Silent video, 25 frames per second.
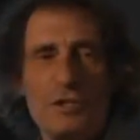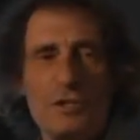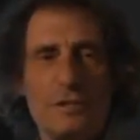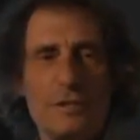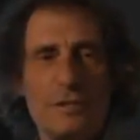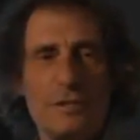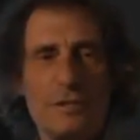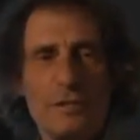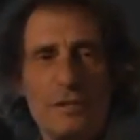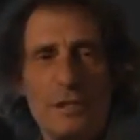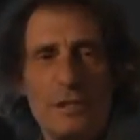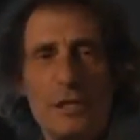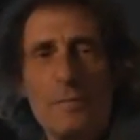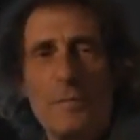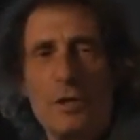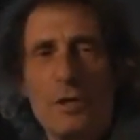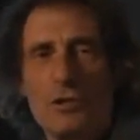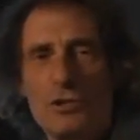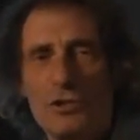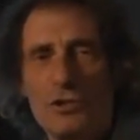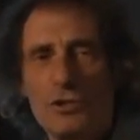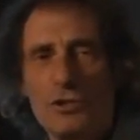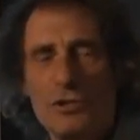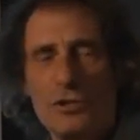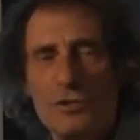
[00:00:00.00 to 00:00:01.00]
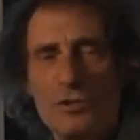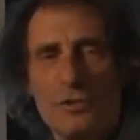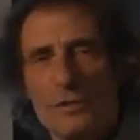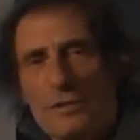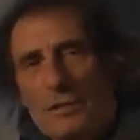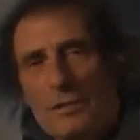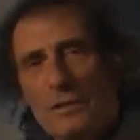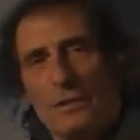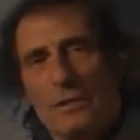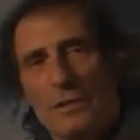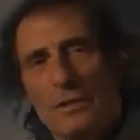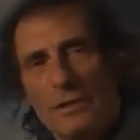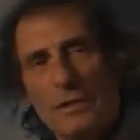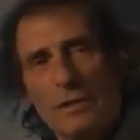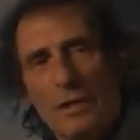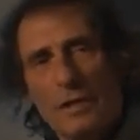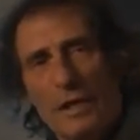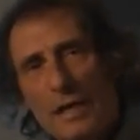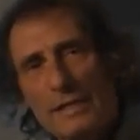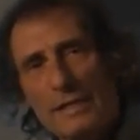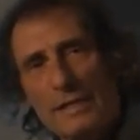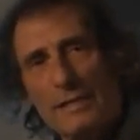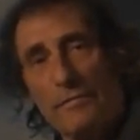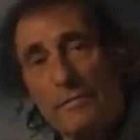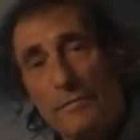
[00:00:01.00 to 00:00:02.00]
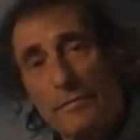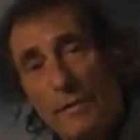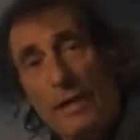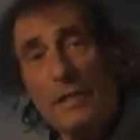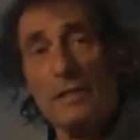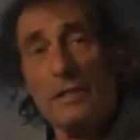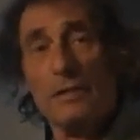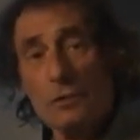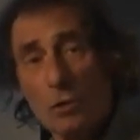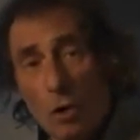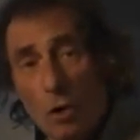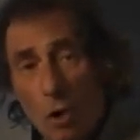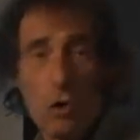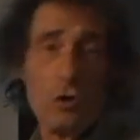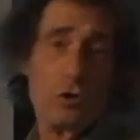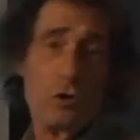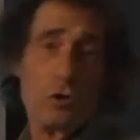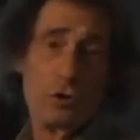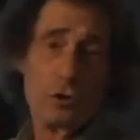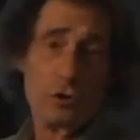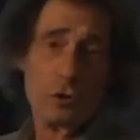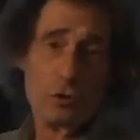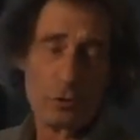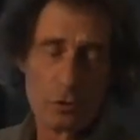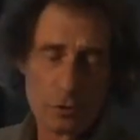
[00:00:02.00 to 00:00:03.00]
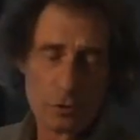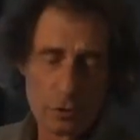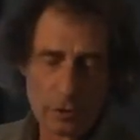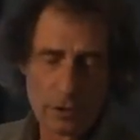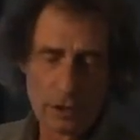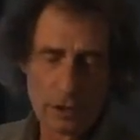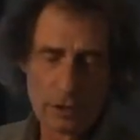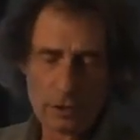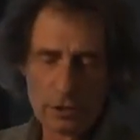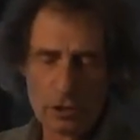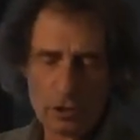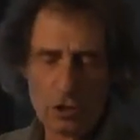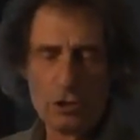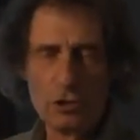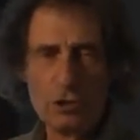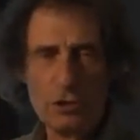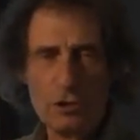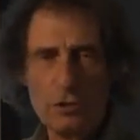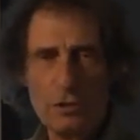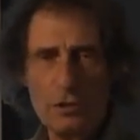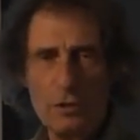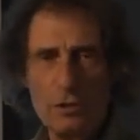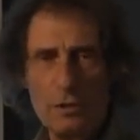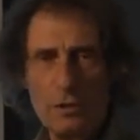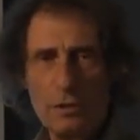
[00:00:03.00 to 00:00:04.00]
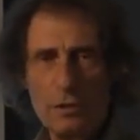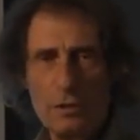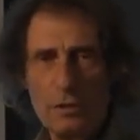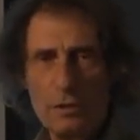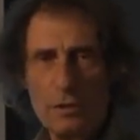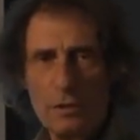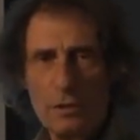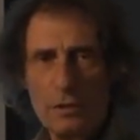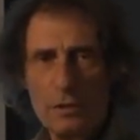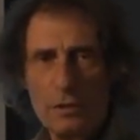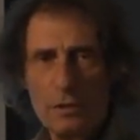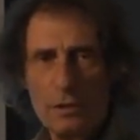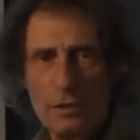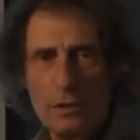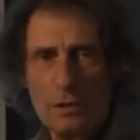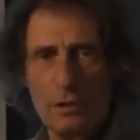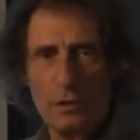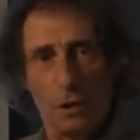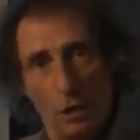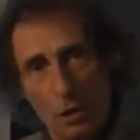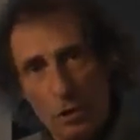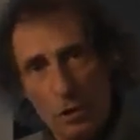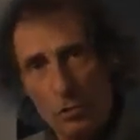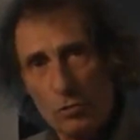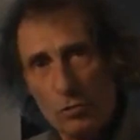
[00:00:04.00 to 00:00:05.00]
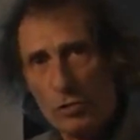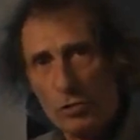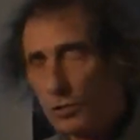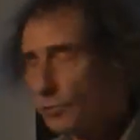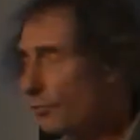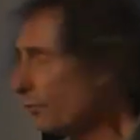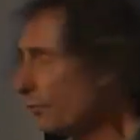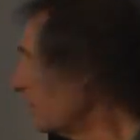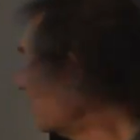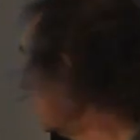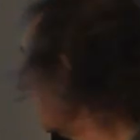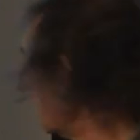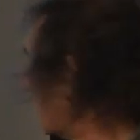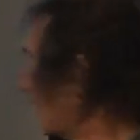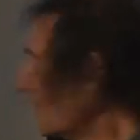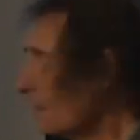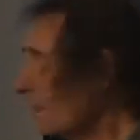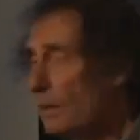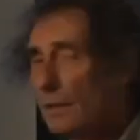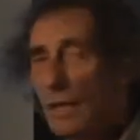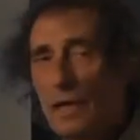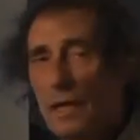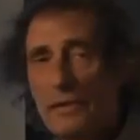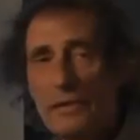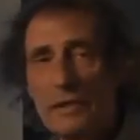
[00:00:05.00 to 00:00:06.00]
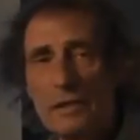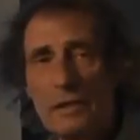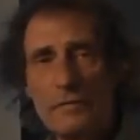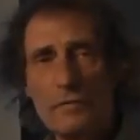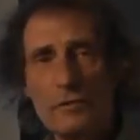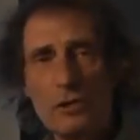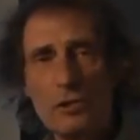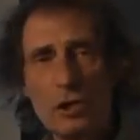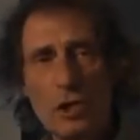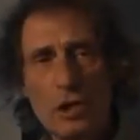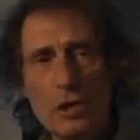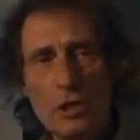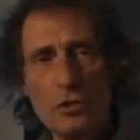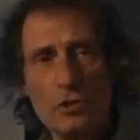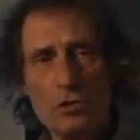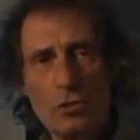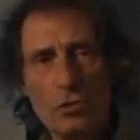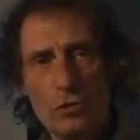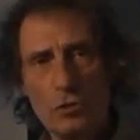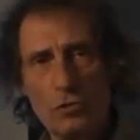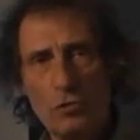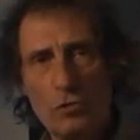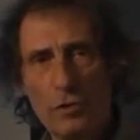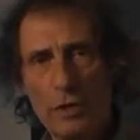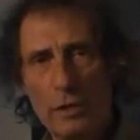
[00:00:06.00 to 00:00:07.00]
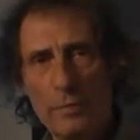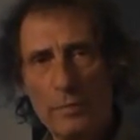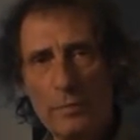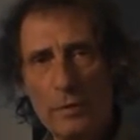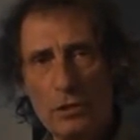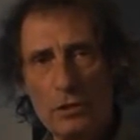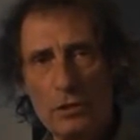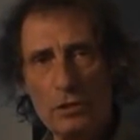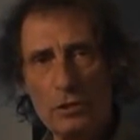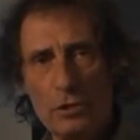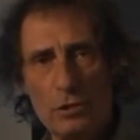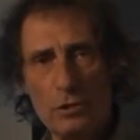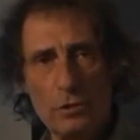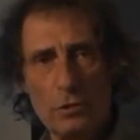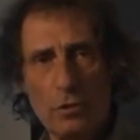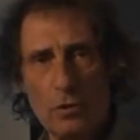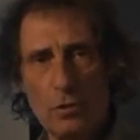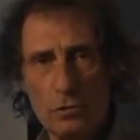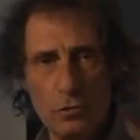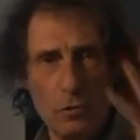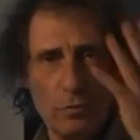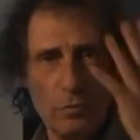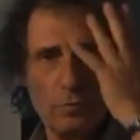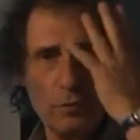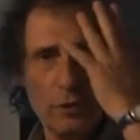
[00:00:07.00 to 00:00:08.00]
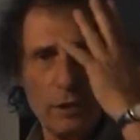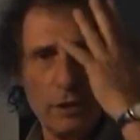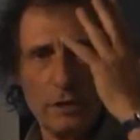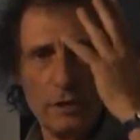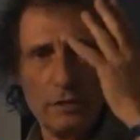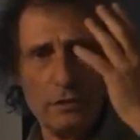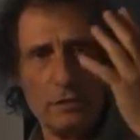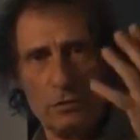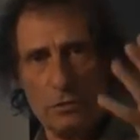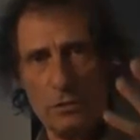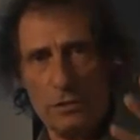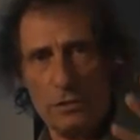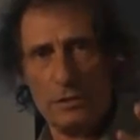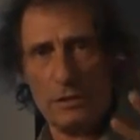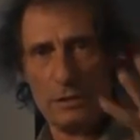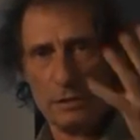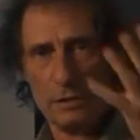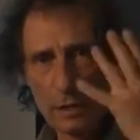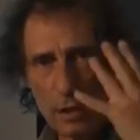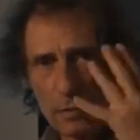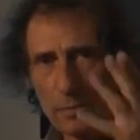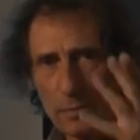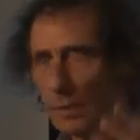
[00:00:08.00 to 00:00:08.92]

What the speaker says: this image as a face also in addition to a tree. Nothing has changed on your image, on your brain, so it's the